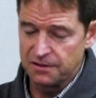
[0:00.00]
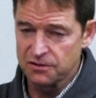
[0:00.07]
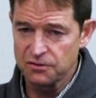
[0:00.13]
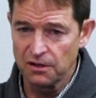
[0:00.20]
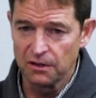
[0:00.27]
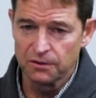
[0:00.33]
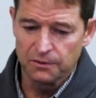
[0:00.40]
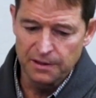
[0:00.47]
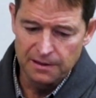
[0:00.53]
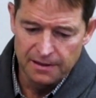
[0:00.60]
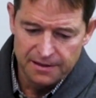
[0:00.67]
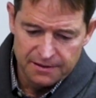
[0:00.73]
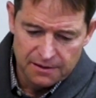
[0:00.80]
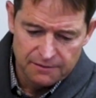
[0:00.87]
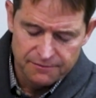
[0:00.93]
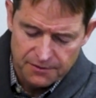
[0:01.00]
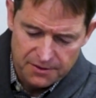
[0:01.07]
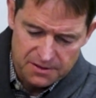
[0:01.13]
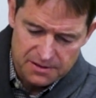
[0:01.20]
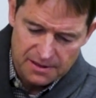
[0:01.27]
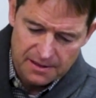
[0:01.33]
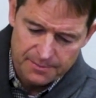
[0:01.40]
distillery lending, for
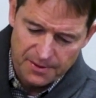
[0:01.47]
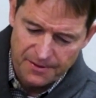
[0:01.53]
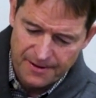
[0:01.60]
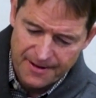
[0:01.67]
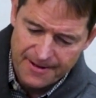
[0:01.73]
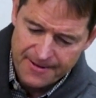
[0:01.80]
example.